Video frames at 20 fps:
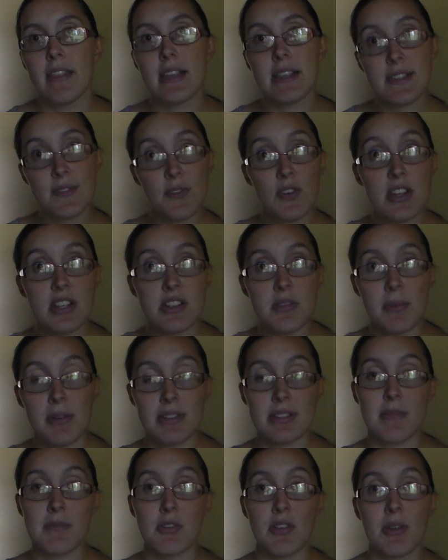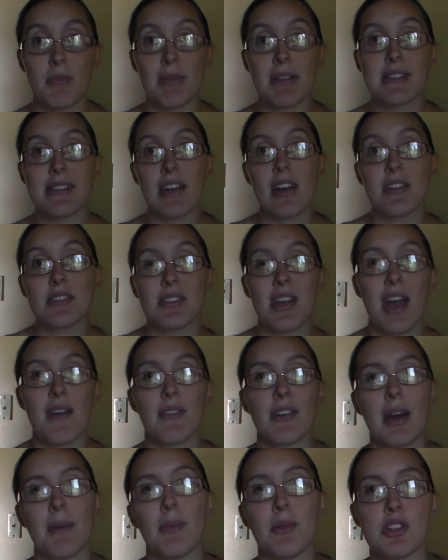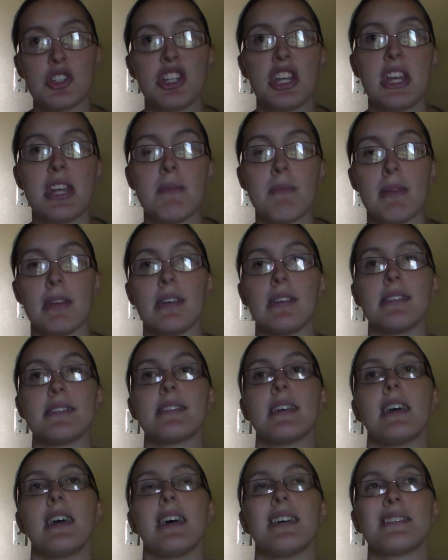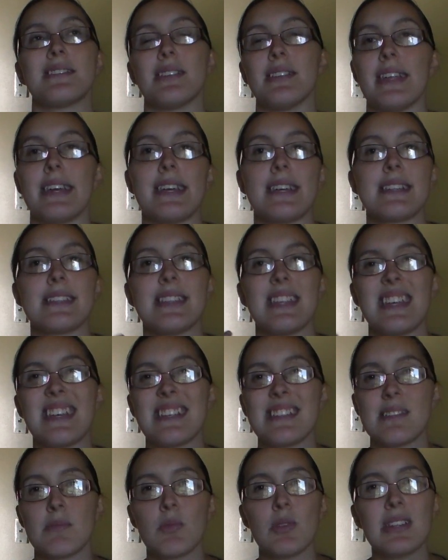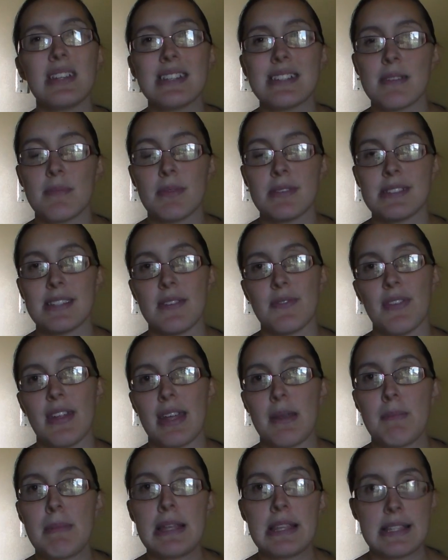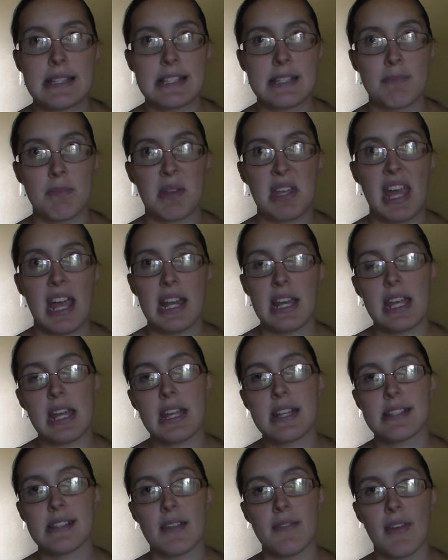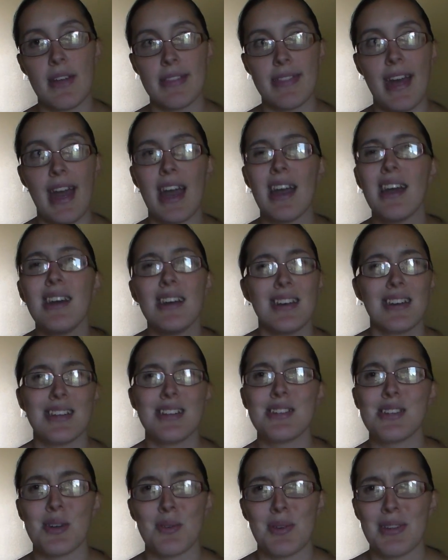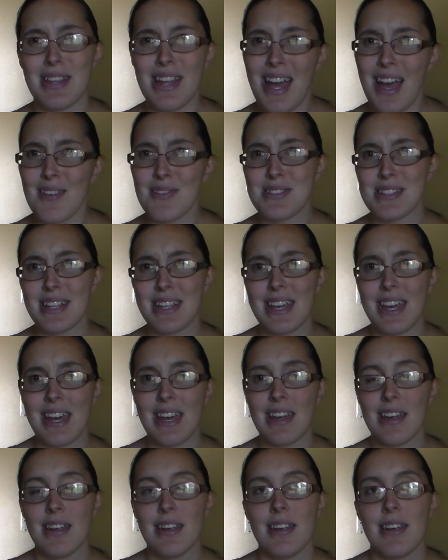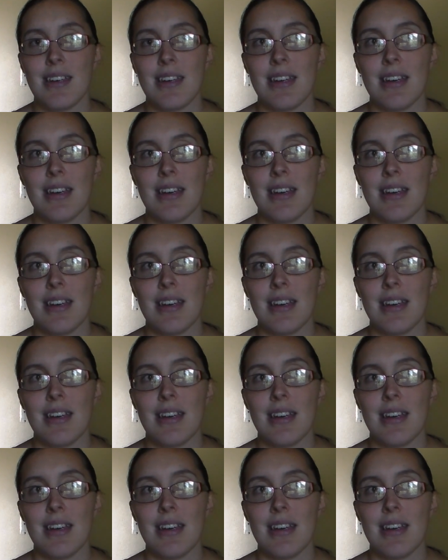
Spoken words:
these freezer meals I'm doing, but I also have a couple of cheat meals. So like things, really simple stuff like meatless spaghetti, stuff like that, you don't really have to get